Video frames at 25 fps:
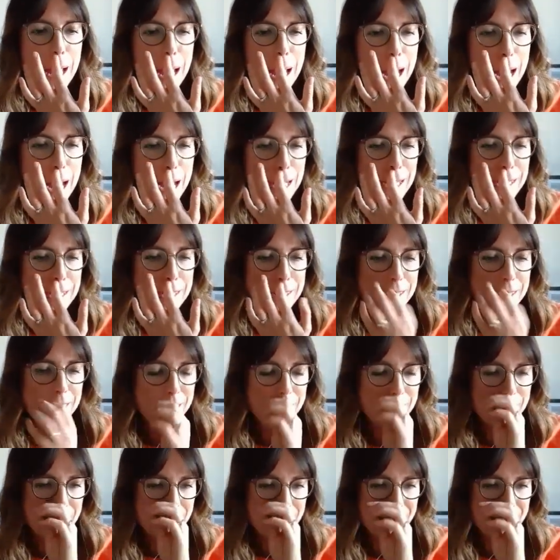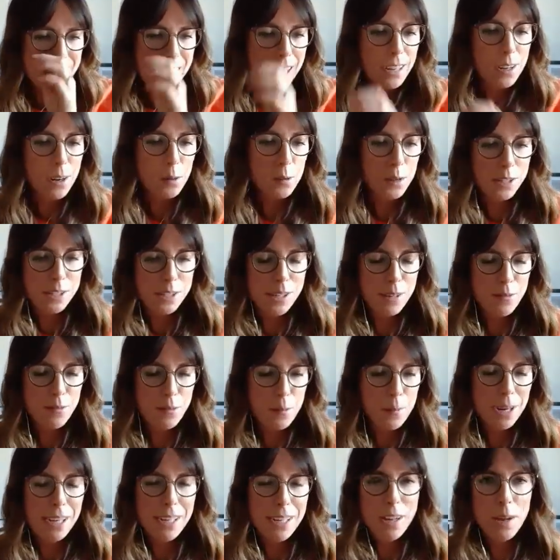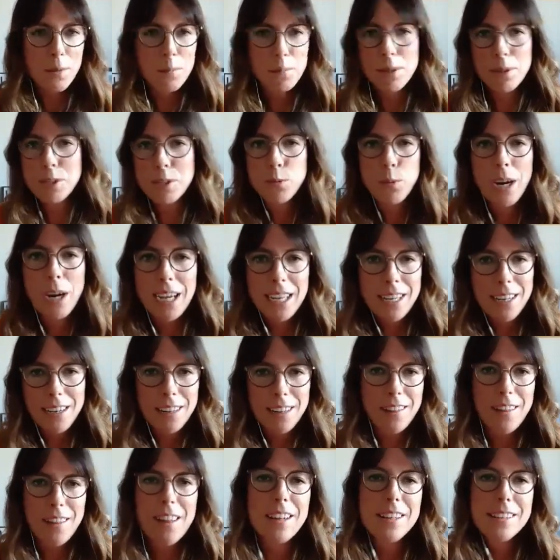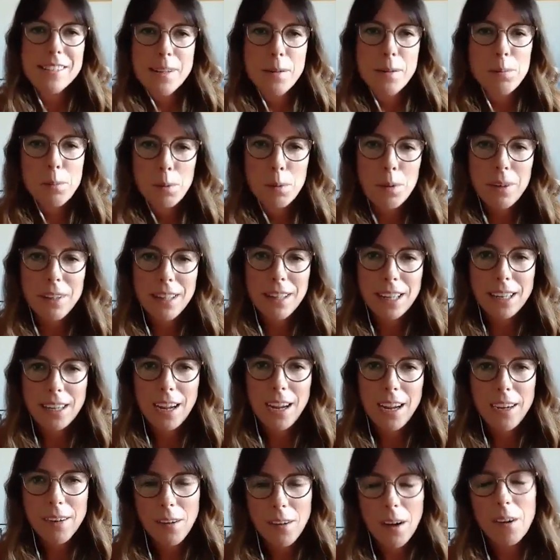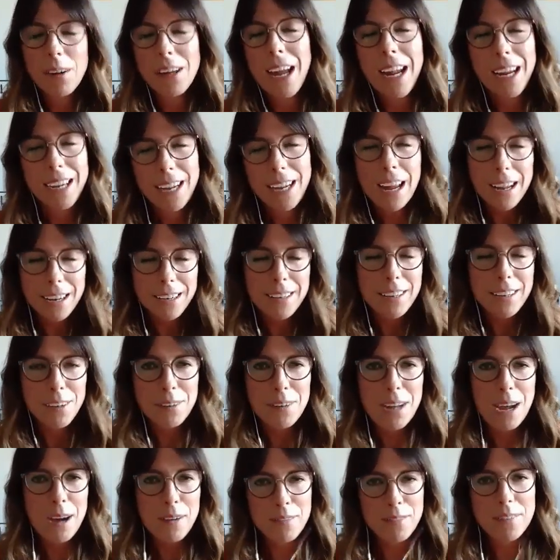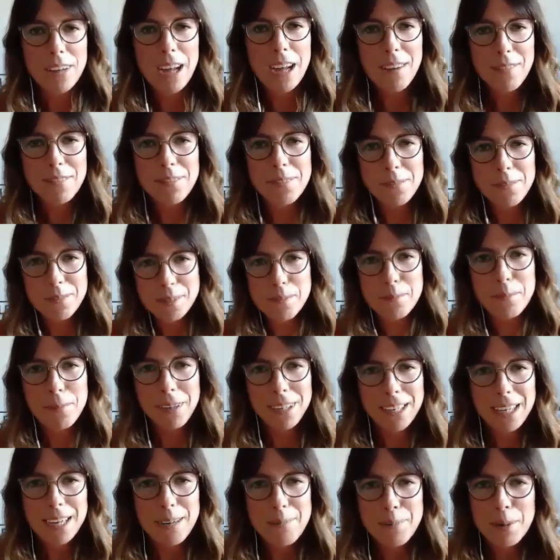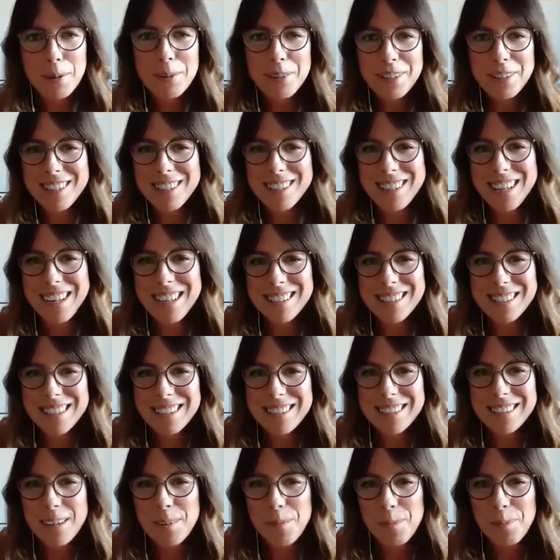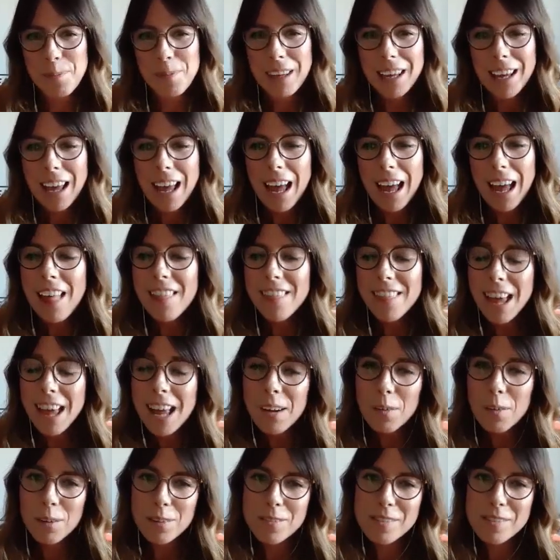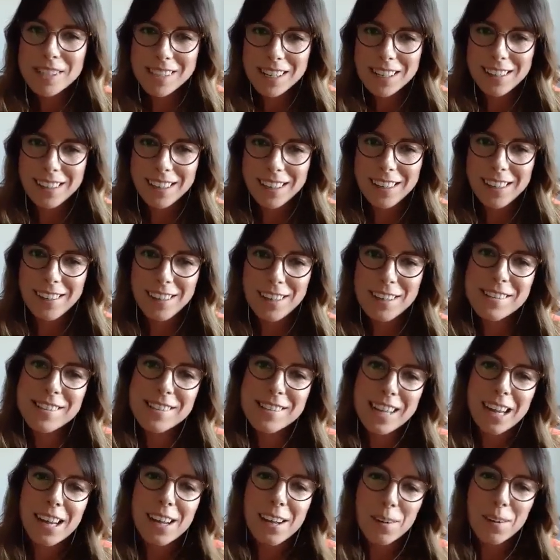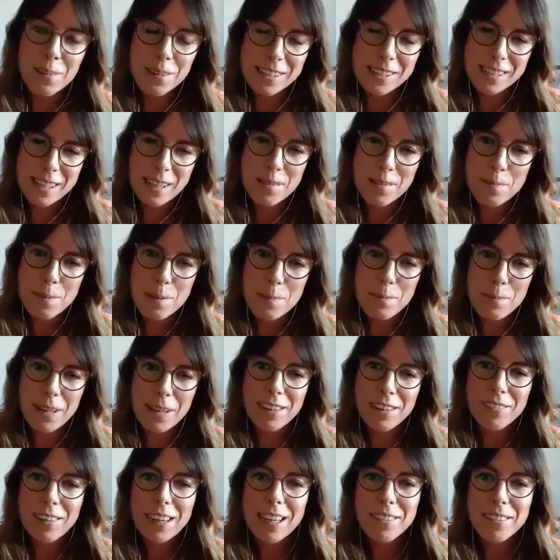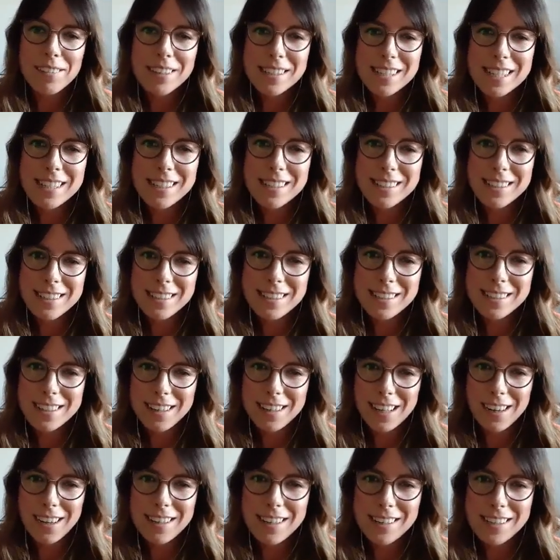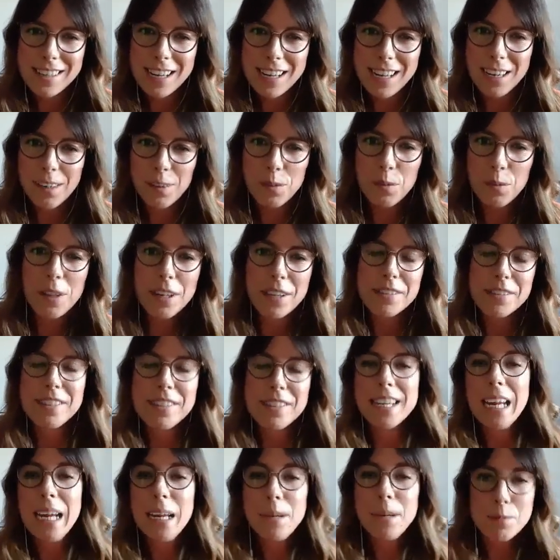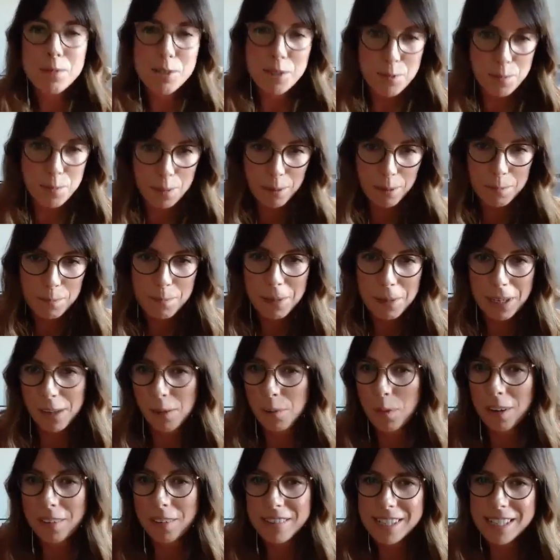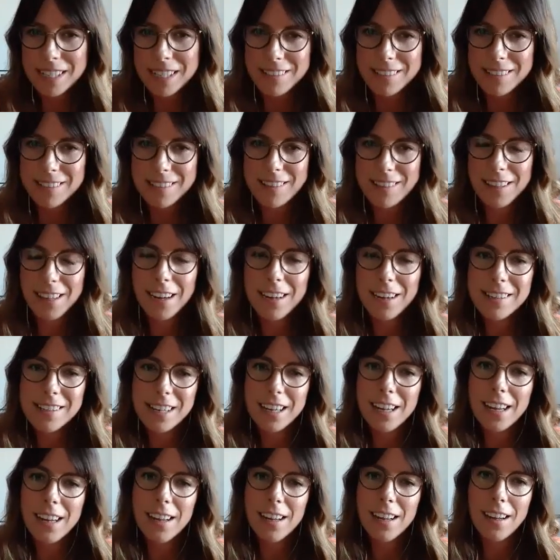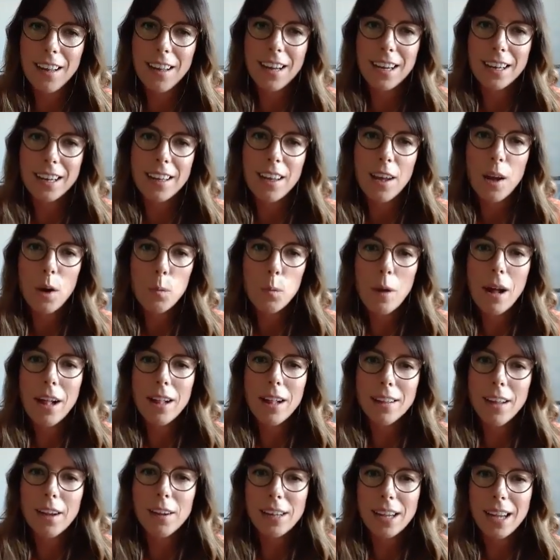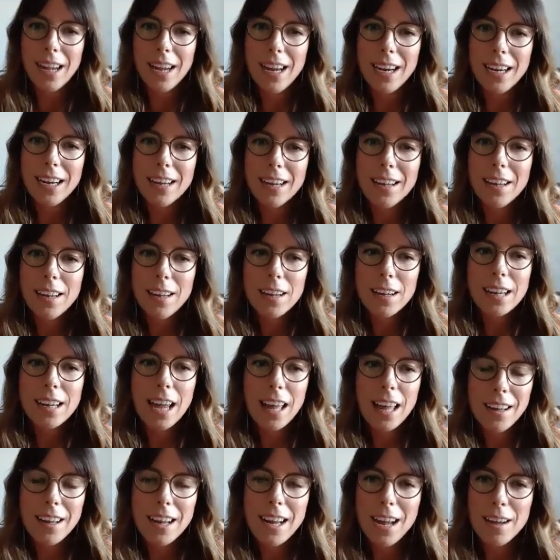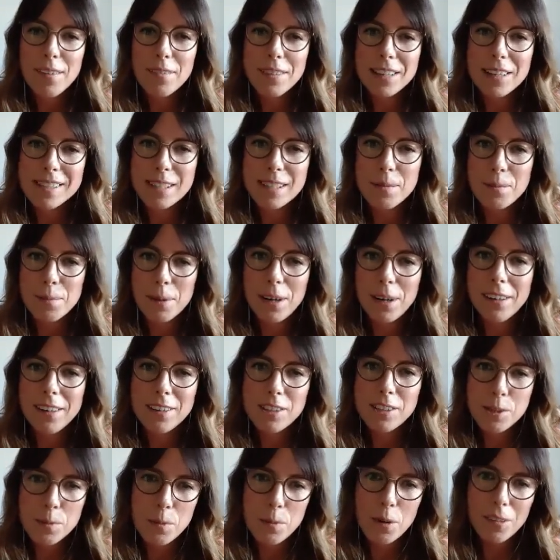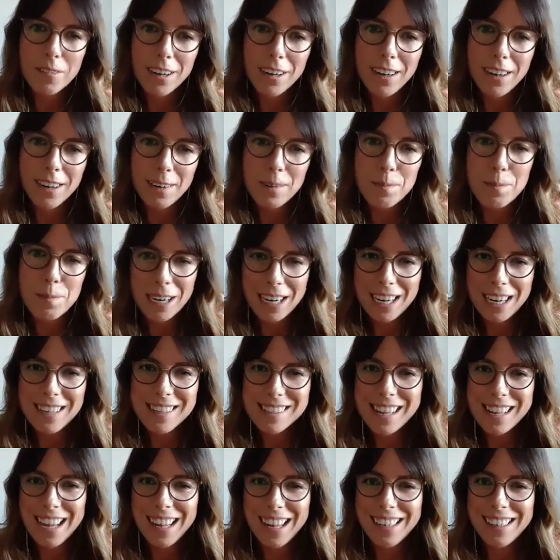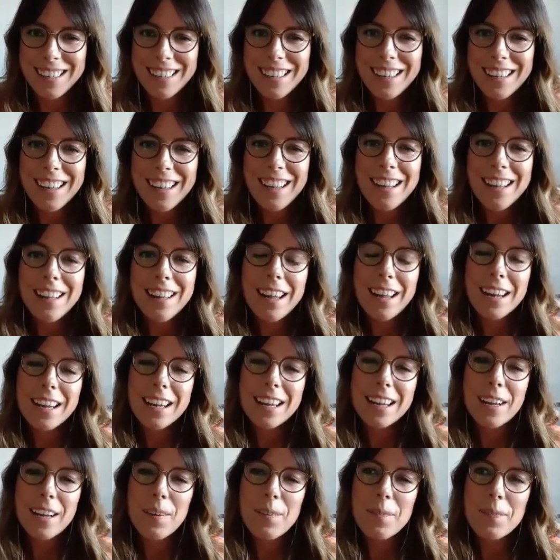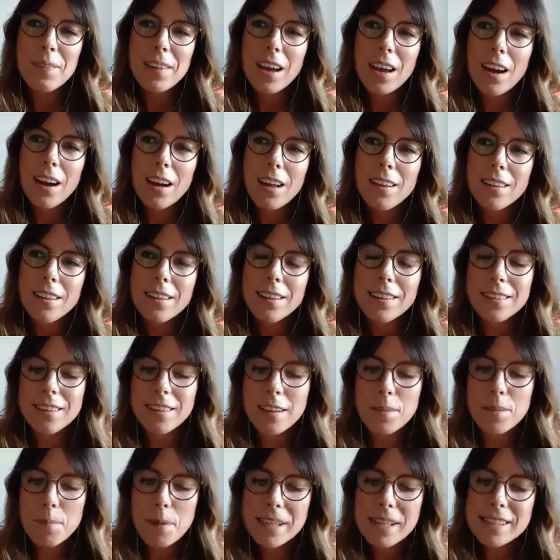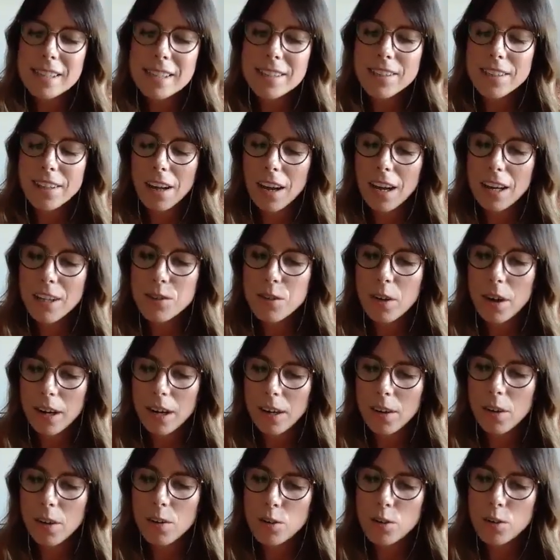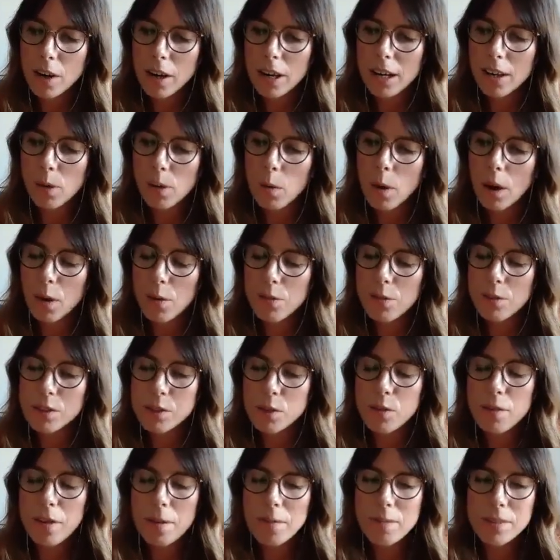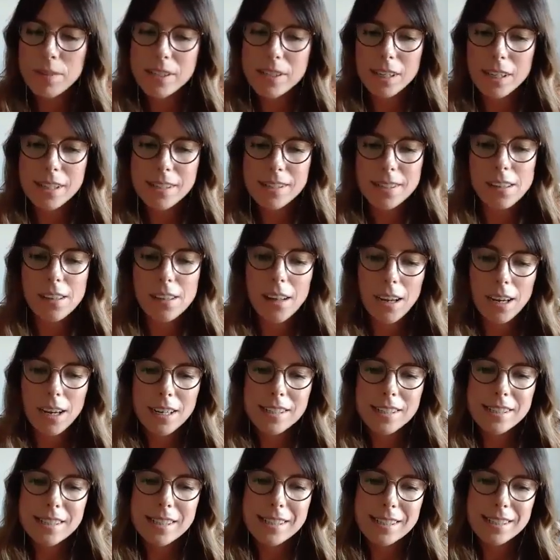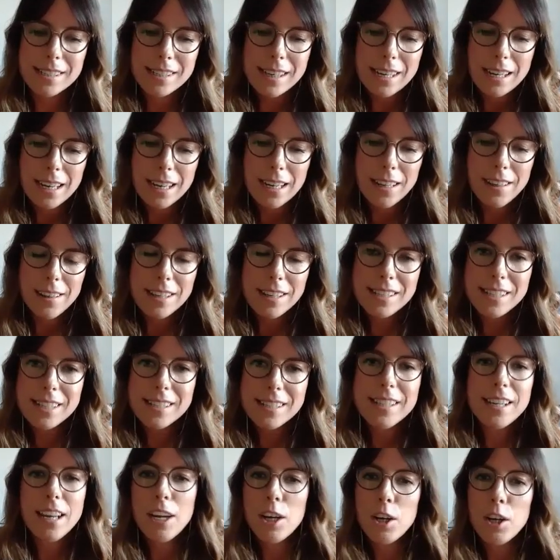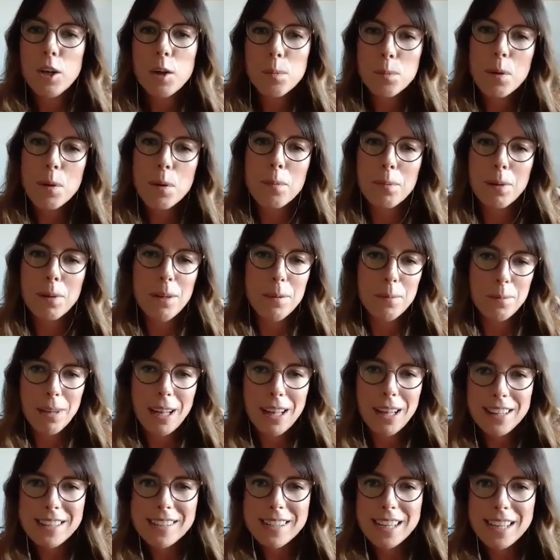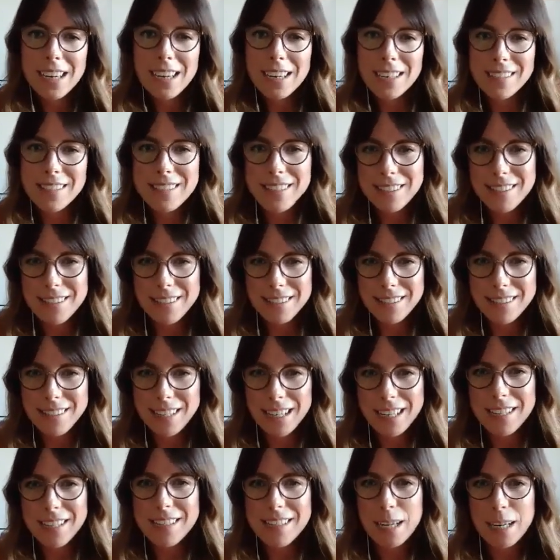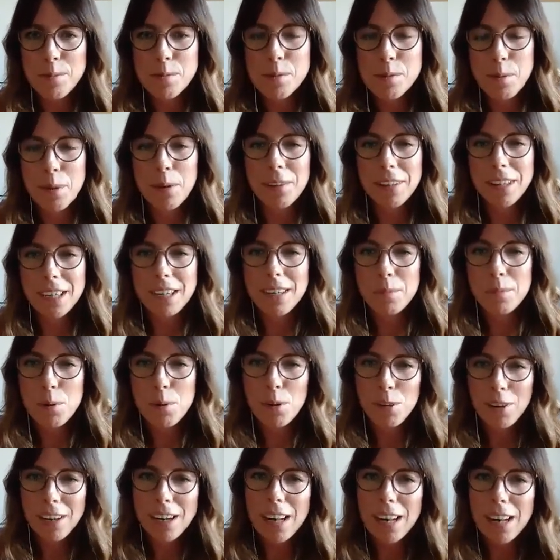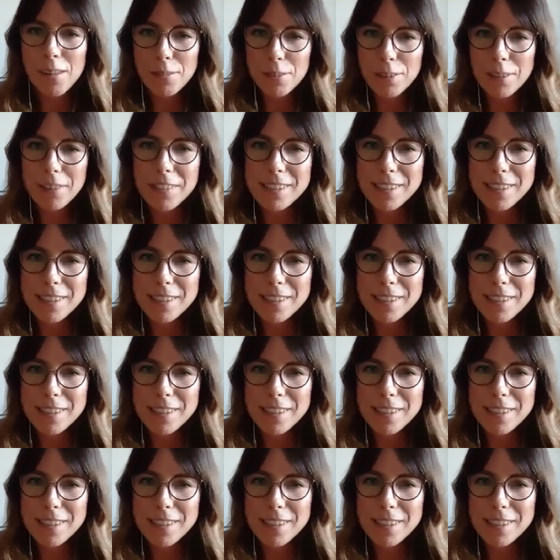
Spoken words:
And stakeholders have remained unpersuaded, and then at some point they go, okay, yeah, no, have some money, build a design system. And then all of a sudden those stakeholders that have been being really resistant to the idea, and all those teams who've been being quite resistant to the idea, are like, well, okay, can I have this component tomorrow, please? And like the message that I try and quite often sort of emphasize to clients is, this isn't a new problem. Like, this inconsistency in teams building product level